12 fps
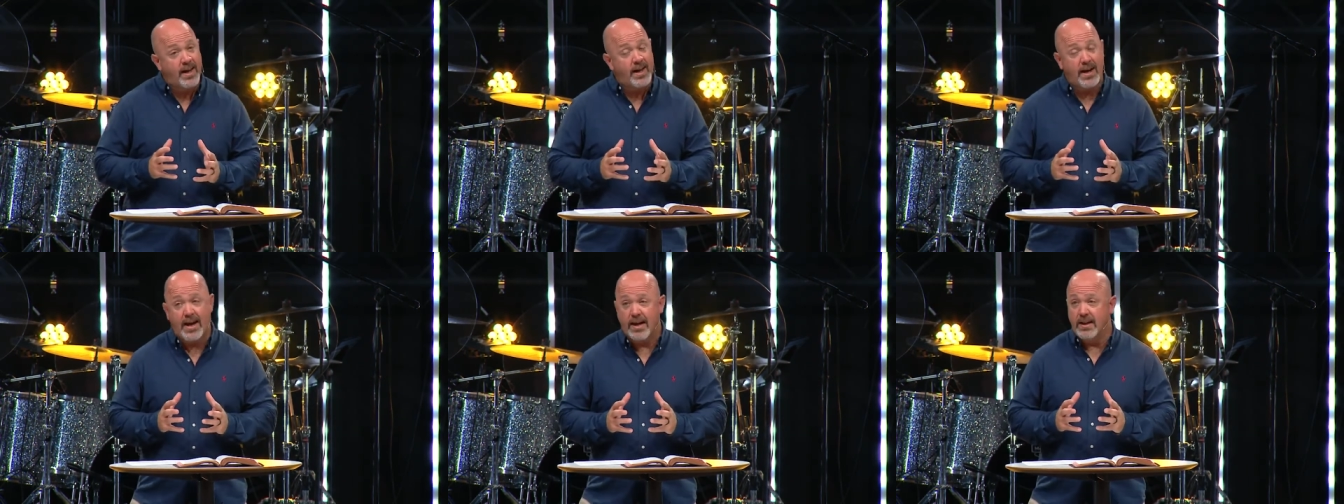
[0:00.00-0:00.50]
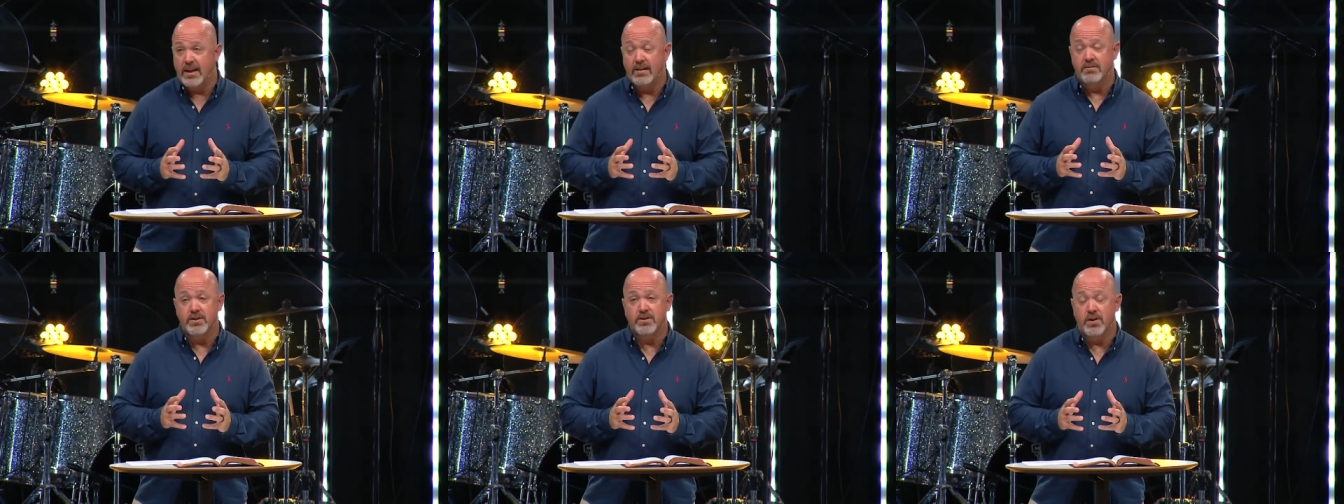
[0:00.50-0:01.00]
And I
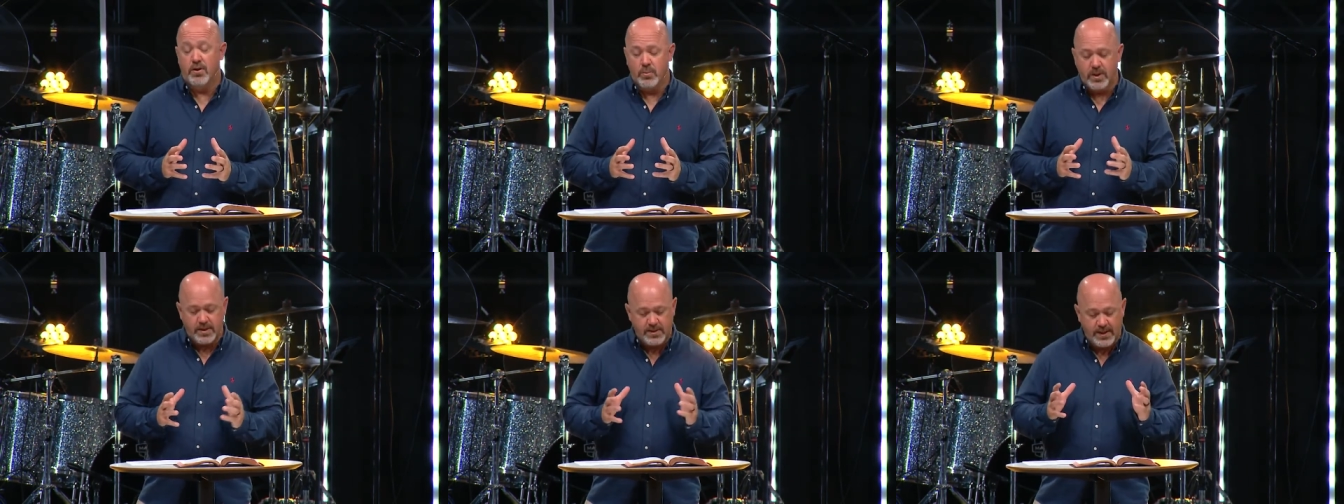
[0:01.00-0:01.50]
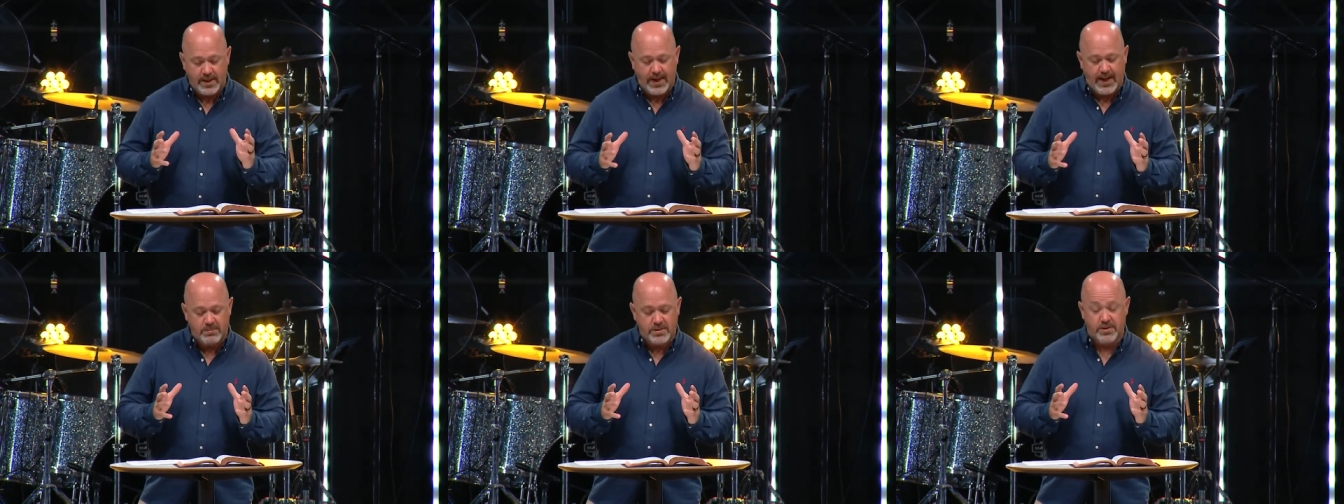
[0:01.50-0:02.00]
love the song because it
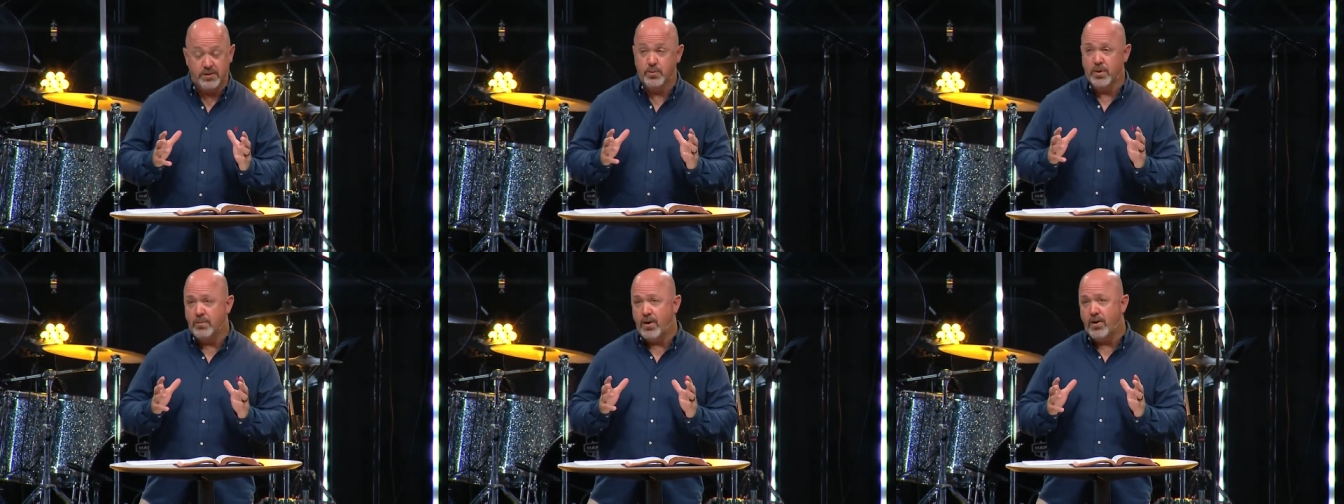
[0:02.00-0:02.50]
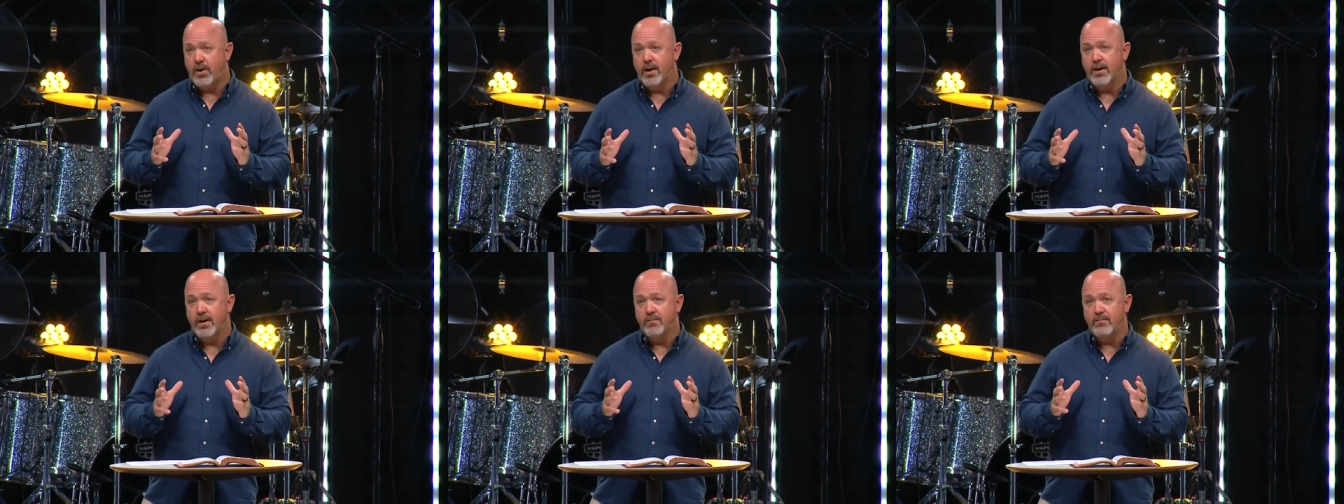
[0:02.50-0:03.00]
captures where my
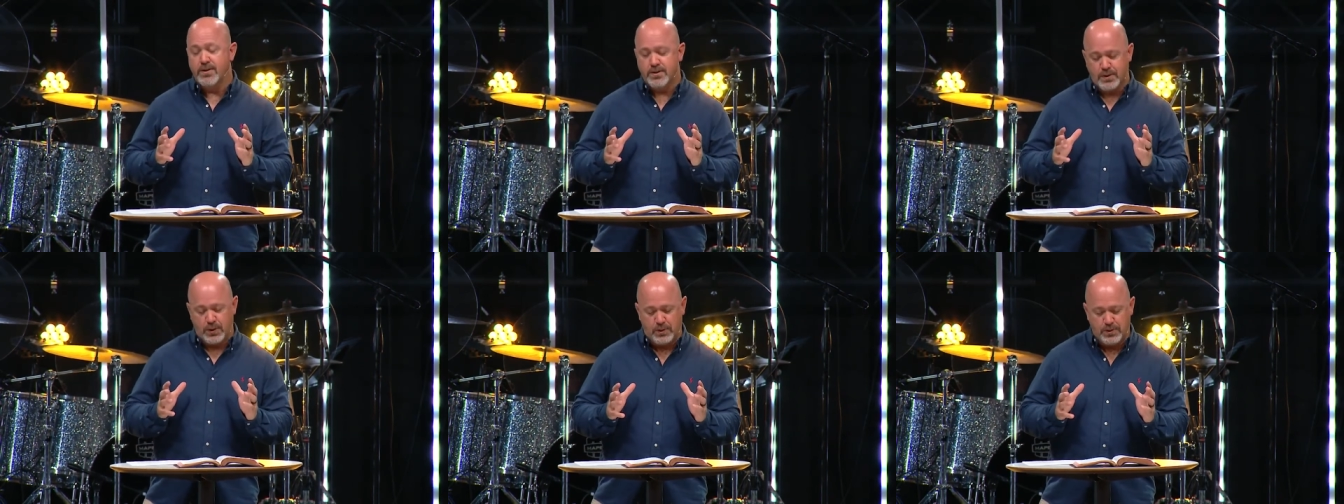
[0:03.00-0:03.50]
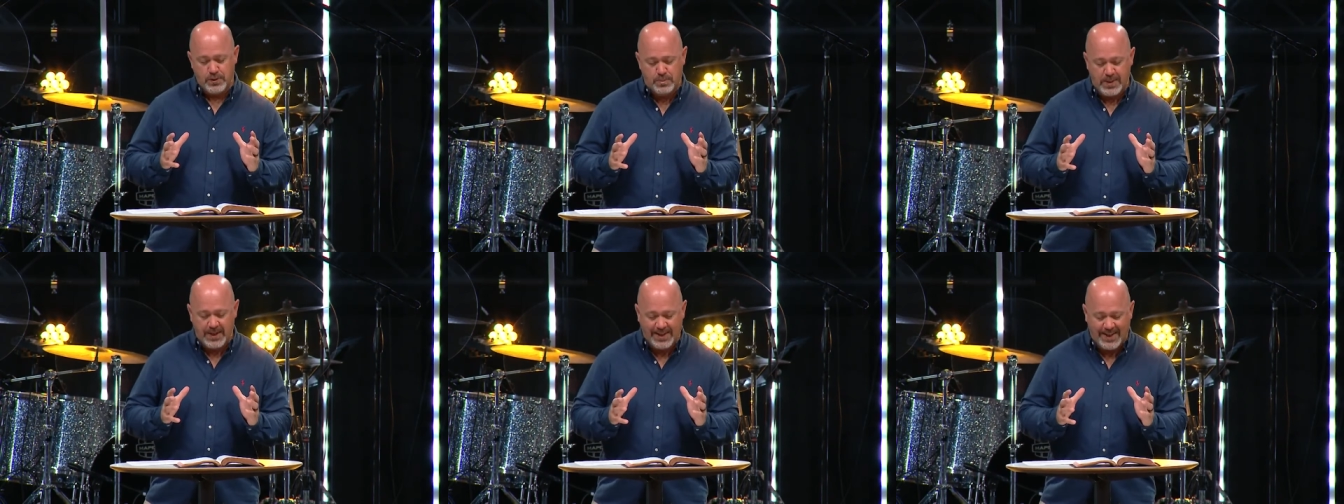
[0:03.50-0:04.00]
heart, my soul has
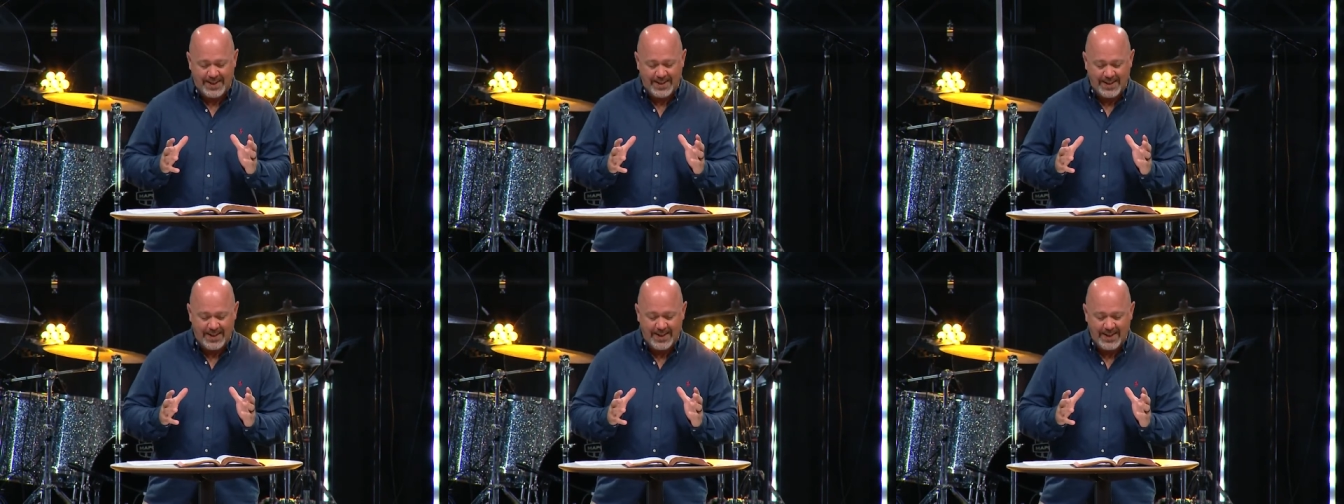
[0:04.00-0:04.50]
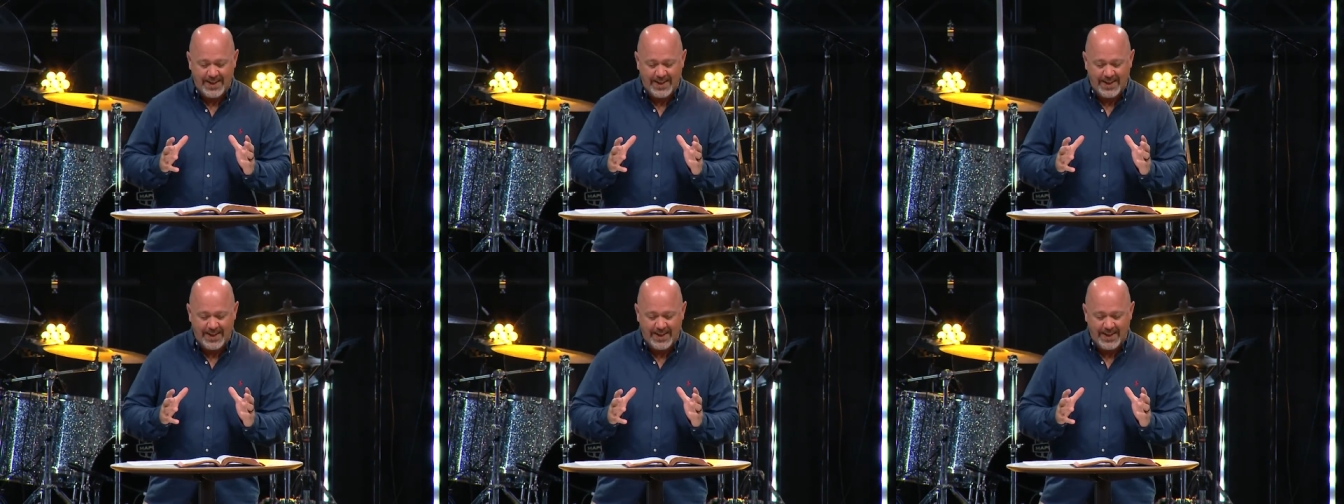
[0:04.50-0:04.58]
been lately.